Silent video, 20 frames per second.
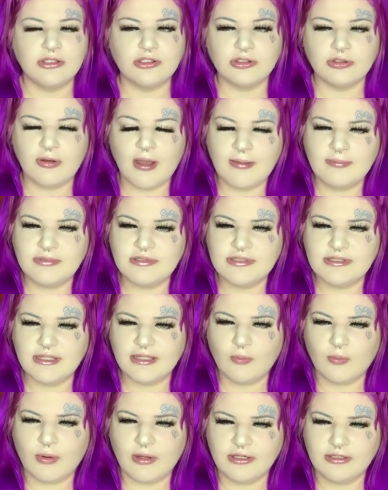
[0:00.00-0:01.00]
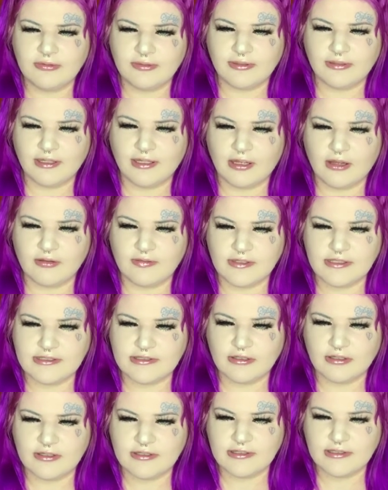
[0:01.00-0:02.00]
So I'm just, like, wondering, like, are these
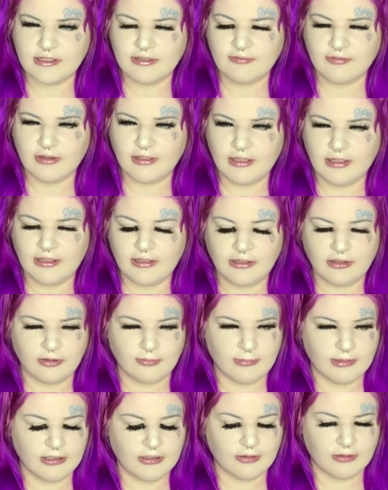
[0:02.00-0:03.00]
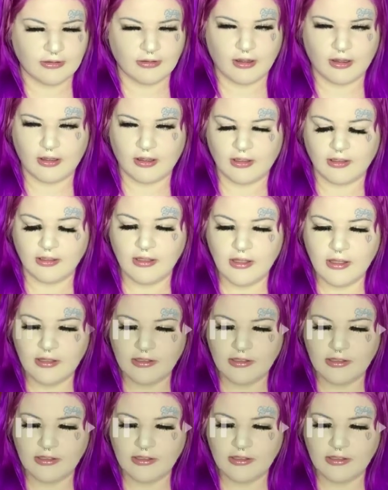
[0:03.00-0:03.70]
girls, like, fucking human or not?